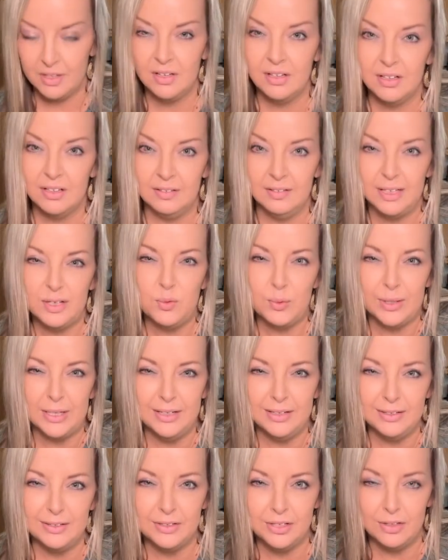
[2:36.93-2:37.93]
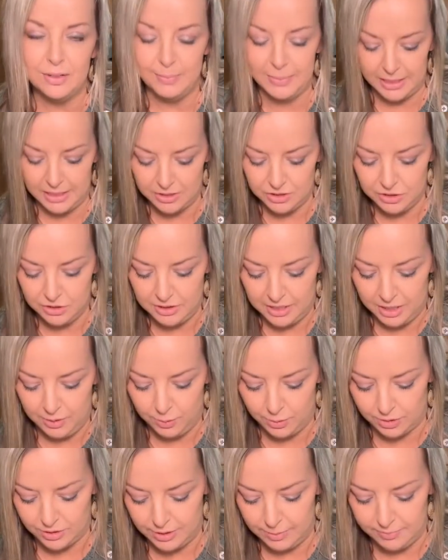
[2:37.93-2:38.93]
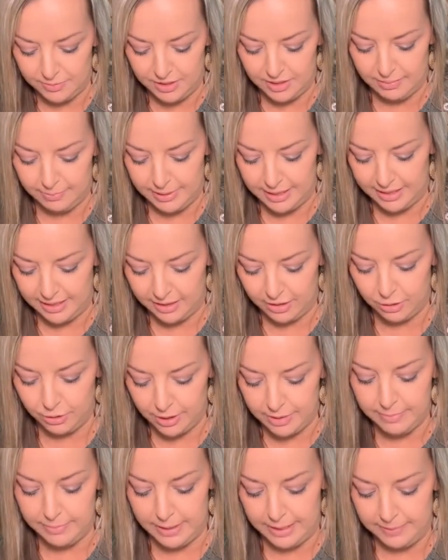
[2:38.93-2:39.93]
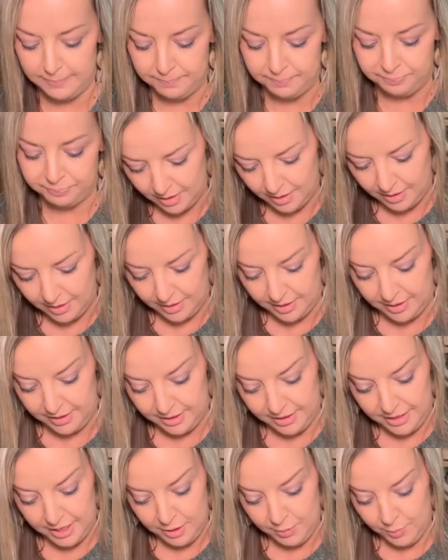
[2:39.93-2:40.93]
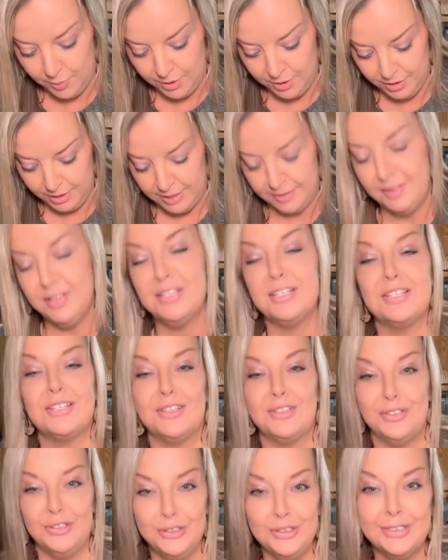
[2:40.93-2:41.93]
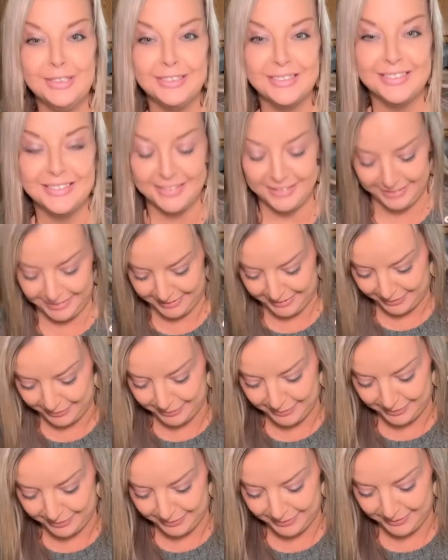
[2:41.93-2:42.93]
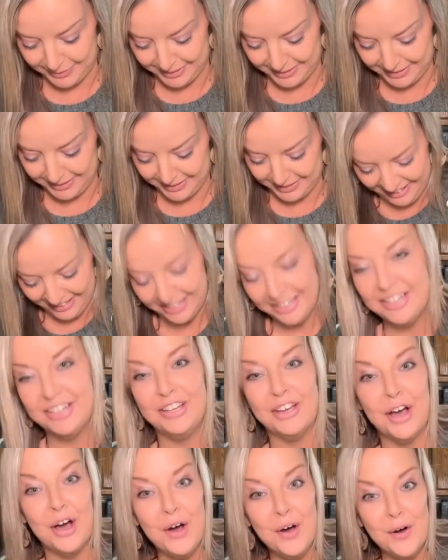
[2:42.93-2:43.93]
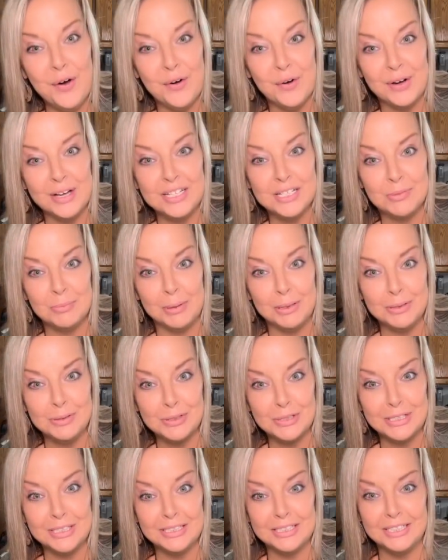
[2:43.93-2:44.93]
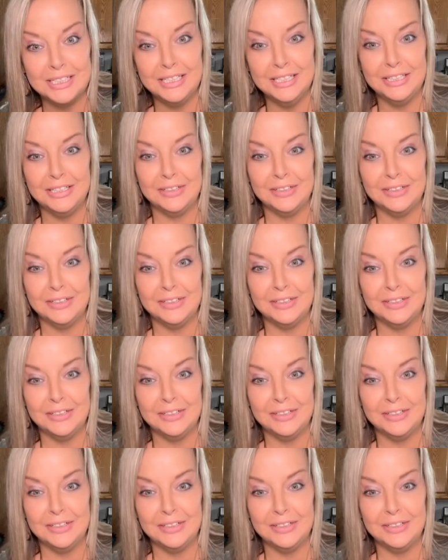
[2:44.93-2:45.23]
liquid to the mix, you know, or something to make it creamy. You know what? This looks so good. Y'all, it smells good too.